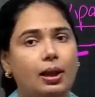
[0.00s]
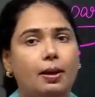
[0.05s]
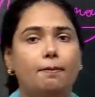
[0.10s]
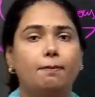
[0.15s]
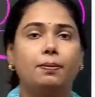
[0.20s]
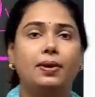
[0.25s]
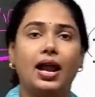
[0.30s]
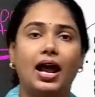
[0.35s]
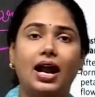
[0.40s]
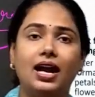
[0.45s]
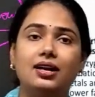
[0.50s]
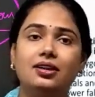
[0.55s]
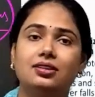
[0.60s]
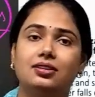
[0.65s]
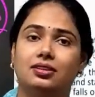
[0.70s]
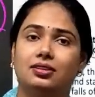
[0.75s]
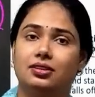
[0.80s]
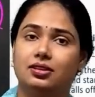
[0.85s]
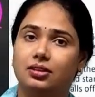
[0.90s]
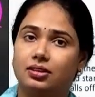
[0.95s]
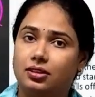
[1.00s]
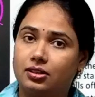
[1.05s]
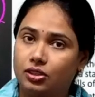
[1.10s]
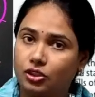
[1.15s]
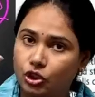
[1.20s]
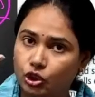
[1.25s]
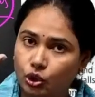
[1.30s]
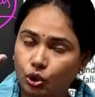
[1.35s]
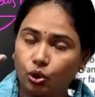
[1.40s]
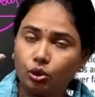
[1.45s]
plants
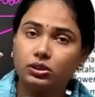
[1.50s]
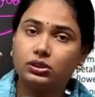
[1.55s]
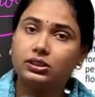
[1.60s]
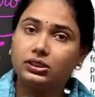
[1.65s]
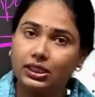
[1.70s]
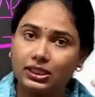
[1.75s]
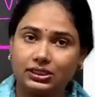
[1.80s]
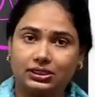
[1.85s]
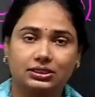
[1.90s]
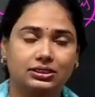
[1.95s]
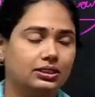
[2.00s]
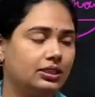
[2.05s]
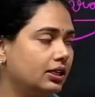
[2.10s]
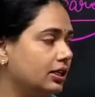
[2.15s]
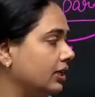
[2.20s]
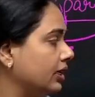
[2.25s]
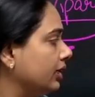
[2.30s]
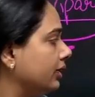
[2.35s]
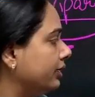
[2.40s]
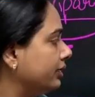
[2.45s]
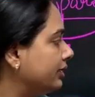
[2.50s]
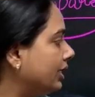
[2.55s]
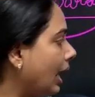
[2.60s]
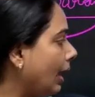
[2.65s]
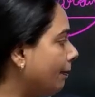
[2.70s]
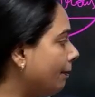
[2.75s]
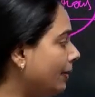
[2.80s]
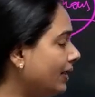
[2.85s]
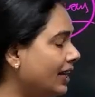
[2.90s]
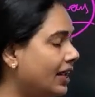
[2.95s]
show this
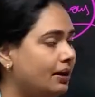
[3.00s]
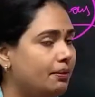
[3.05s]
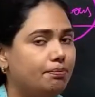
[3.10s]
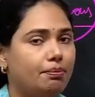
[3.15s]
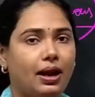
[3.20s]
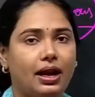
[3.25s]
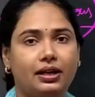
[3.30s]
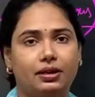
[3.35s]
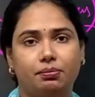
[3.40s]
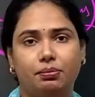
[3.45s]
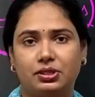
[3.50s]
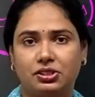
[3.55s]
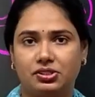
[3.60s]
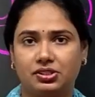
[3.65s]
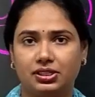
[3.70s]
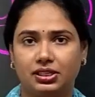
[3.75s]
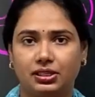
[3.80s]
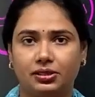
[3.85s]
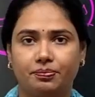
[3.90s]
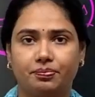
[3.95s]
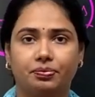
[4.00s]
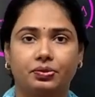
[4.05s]
sepal and pistil